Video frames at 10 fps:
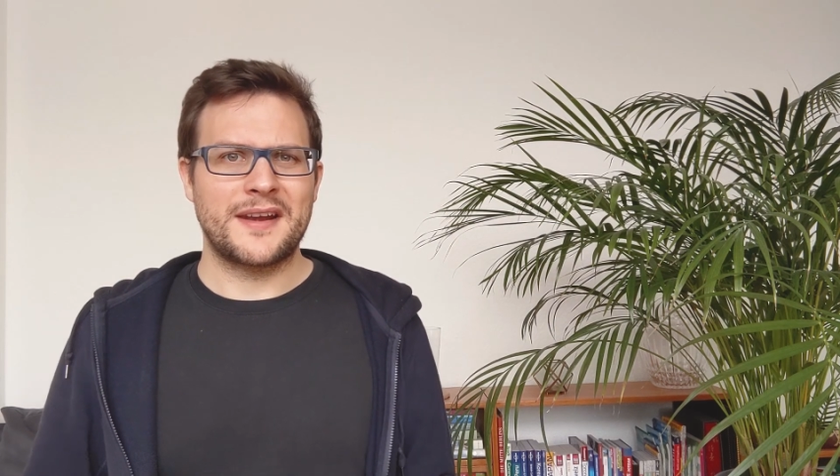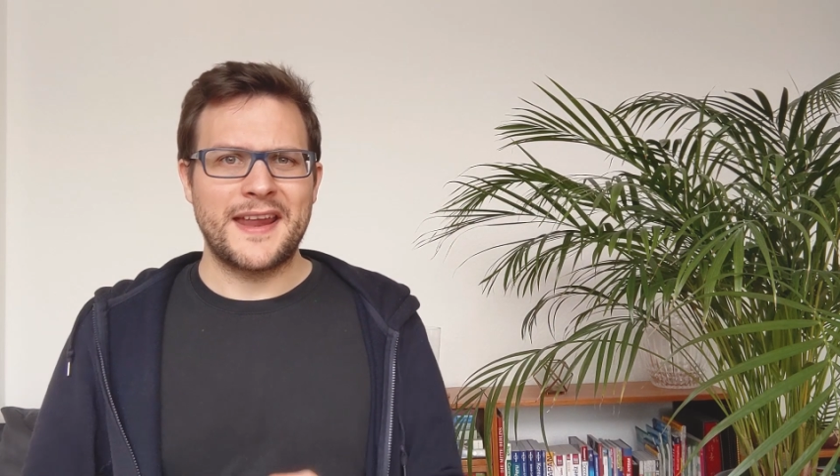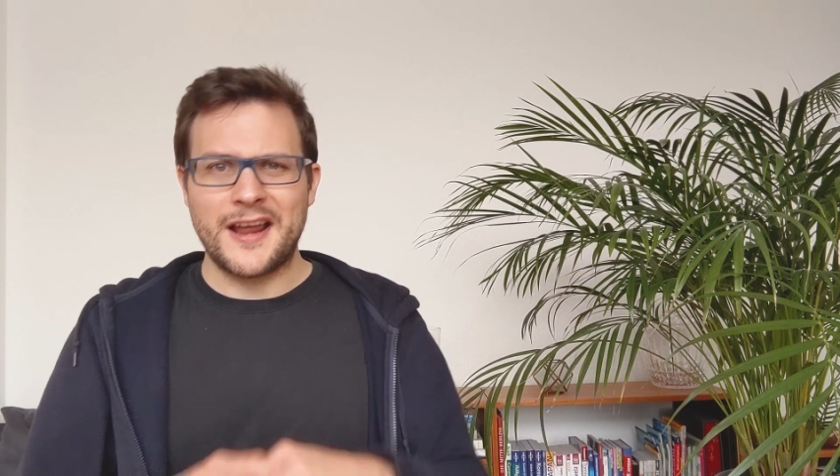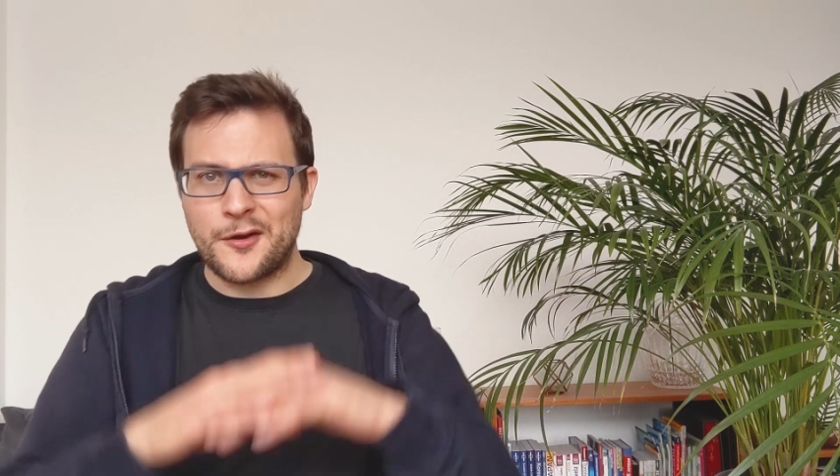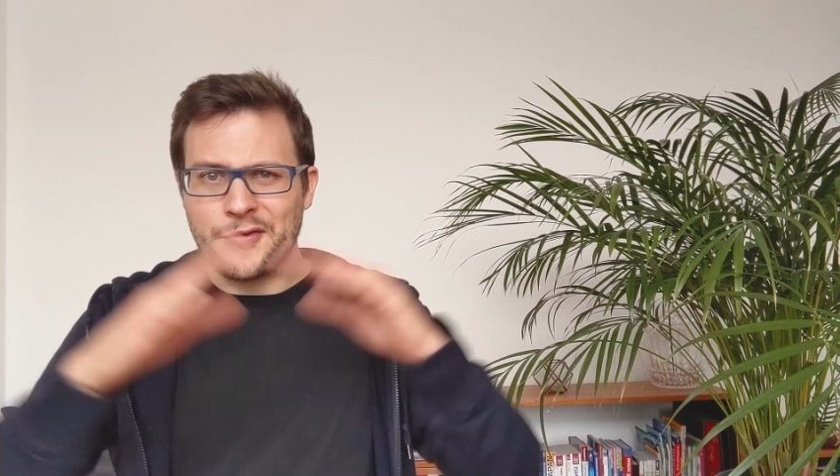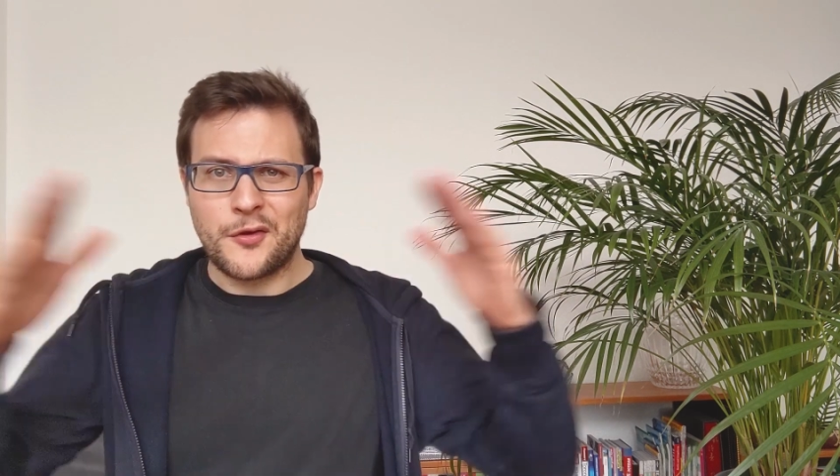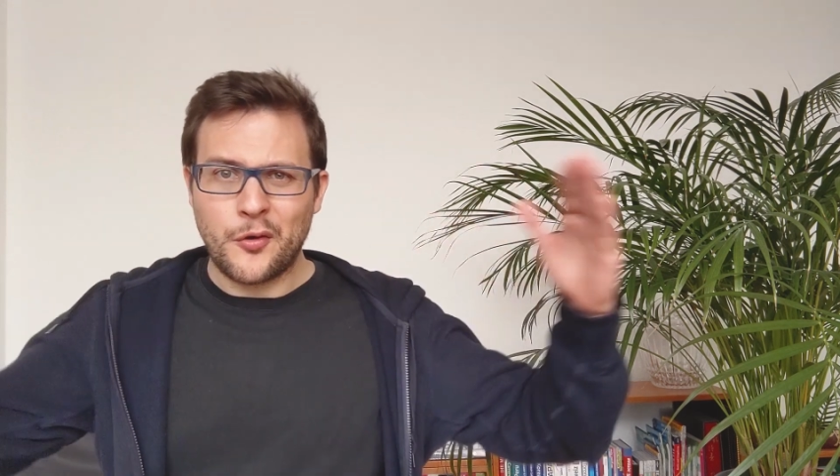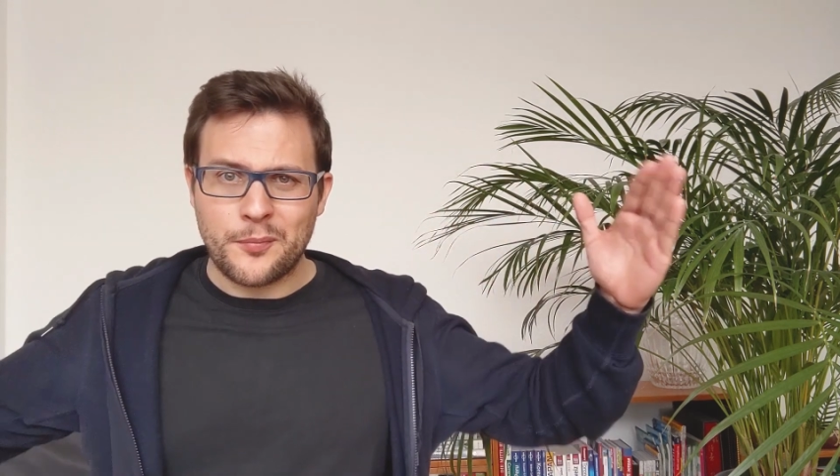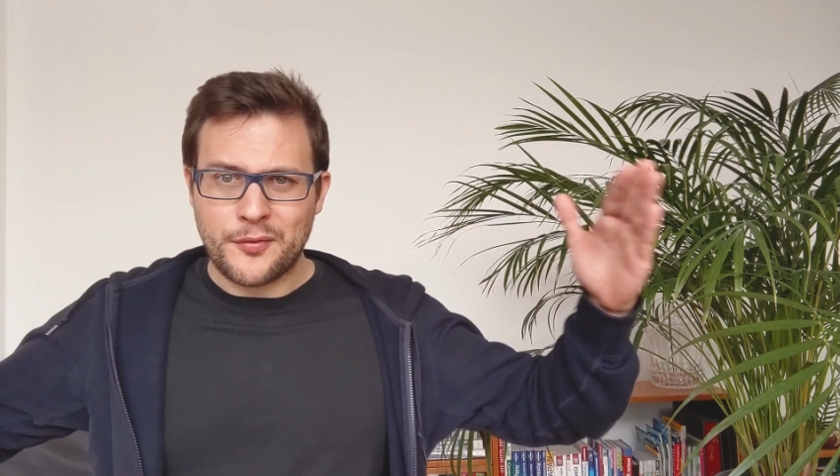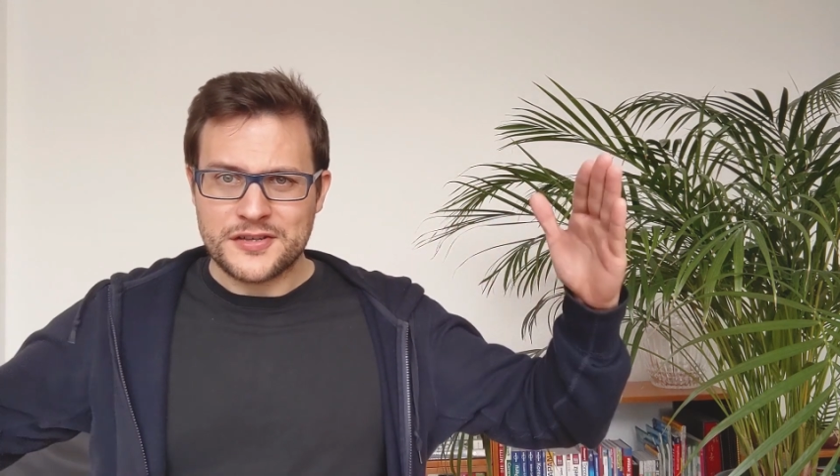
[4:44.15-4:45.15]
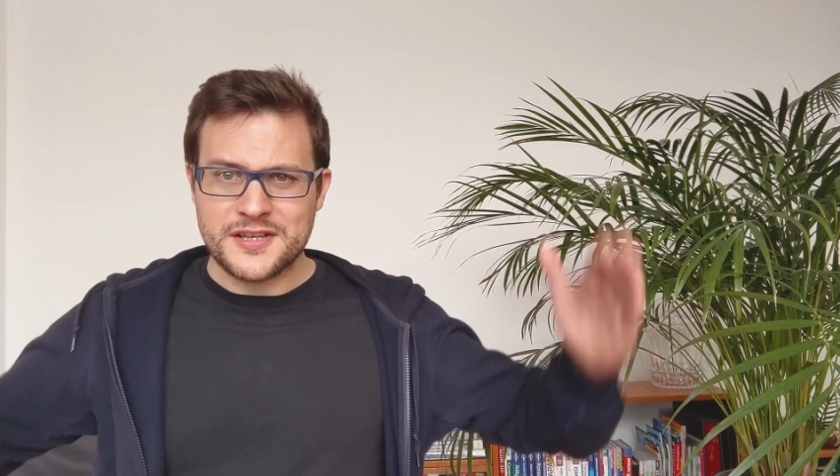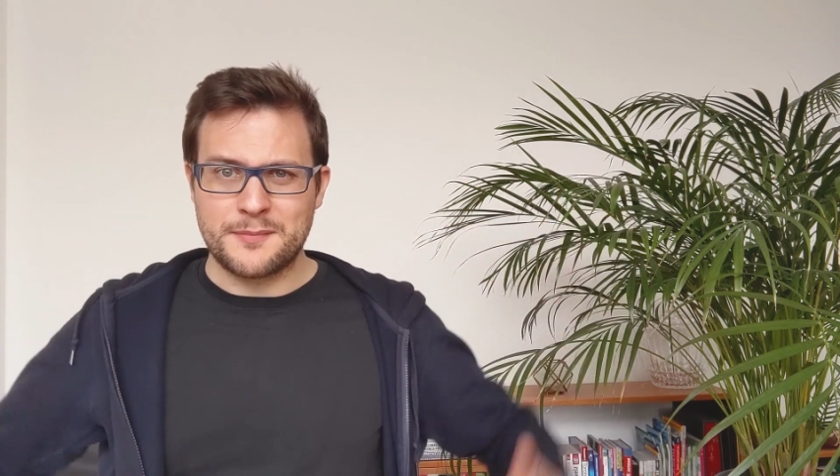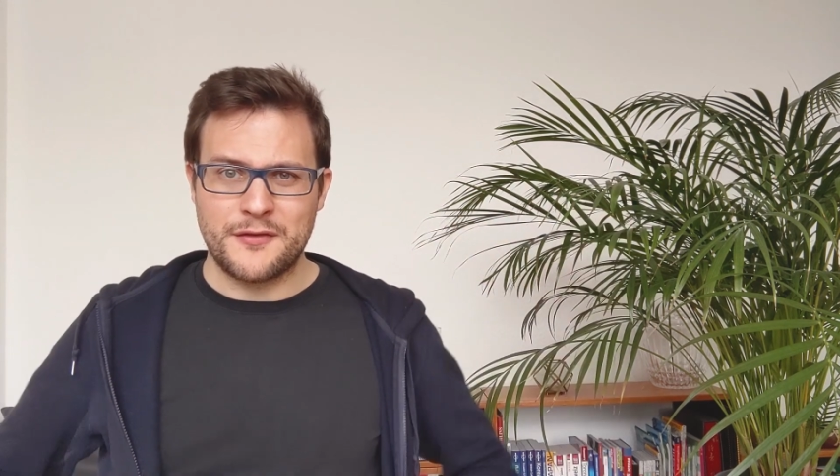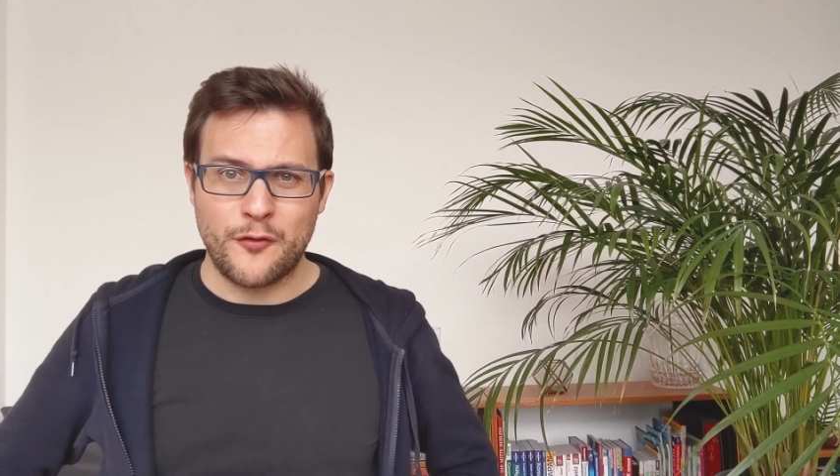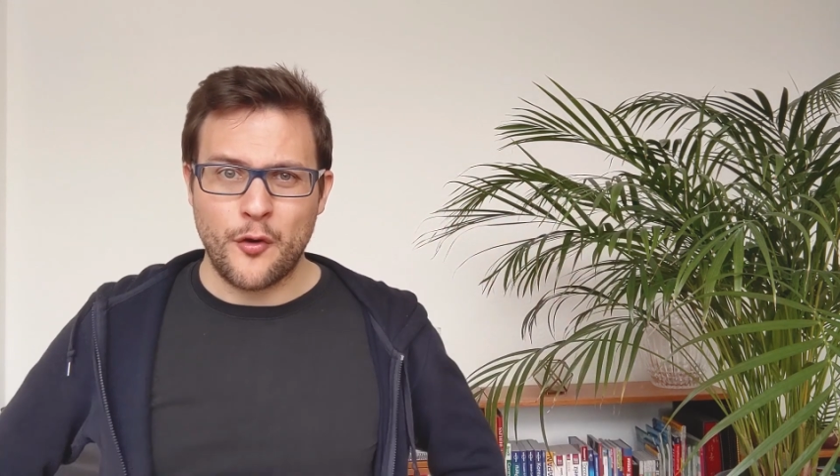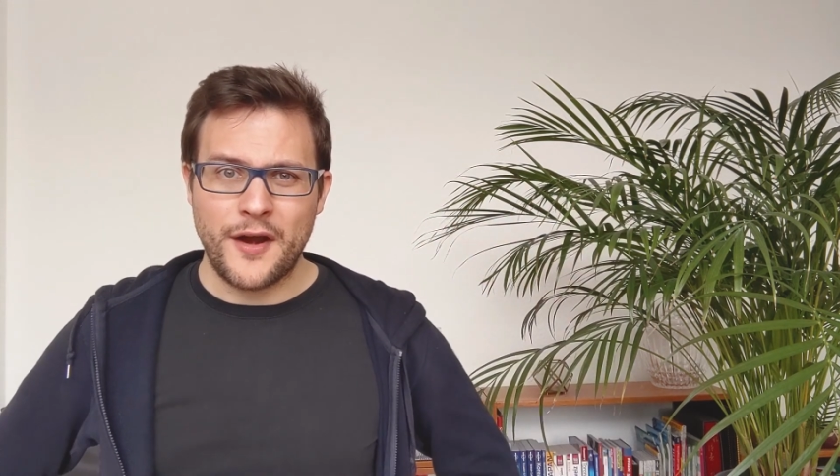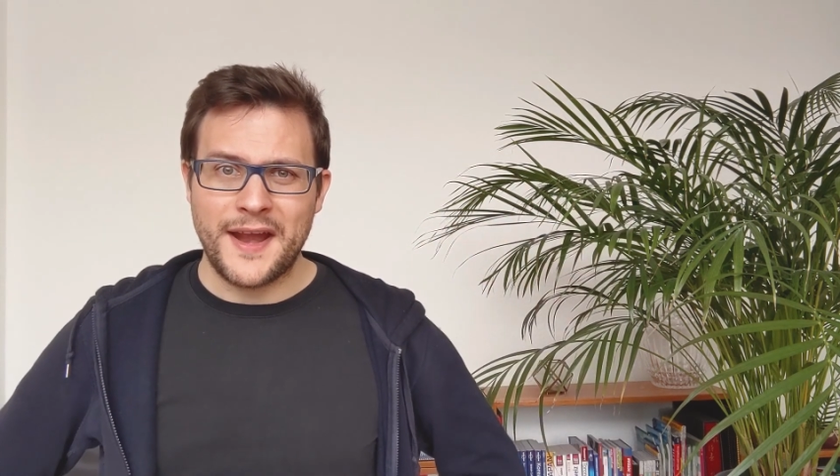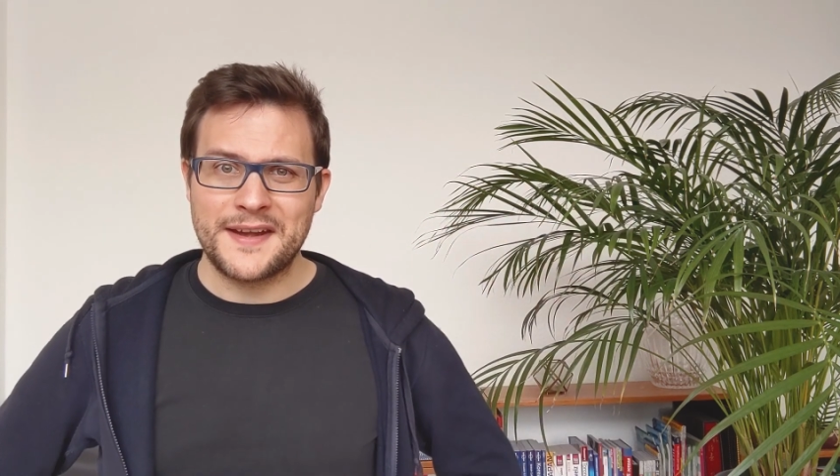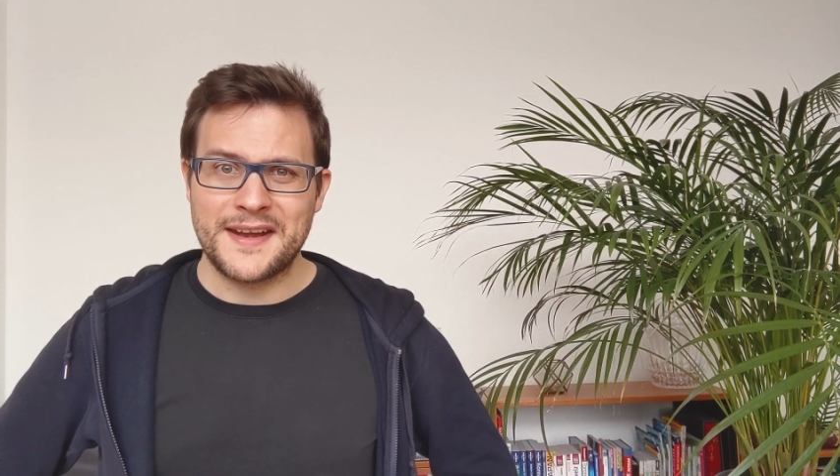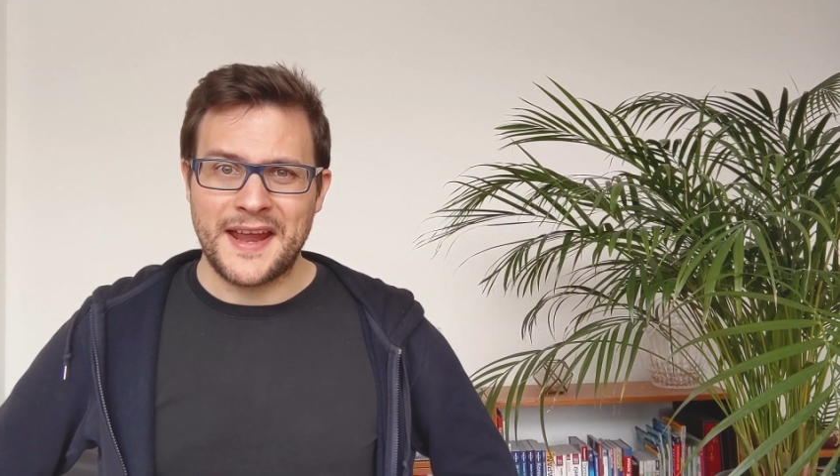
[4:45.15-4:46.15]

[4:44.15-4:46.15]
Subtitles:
laying out the whole project beforehand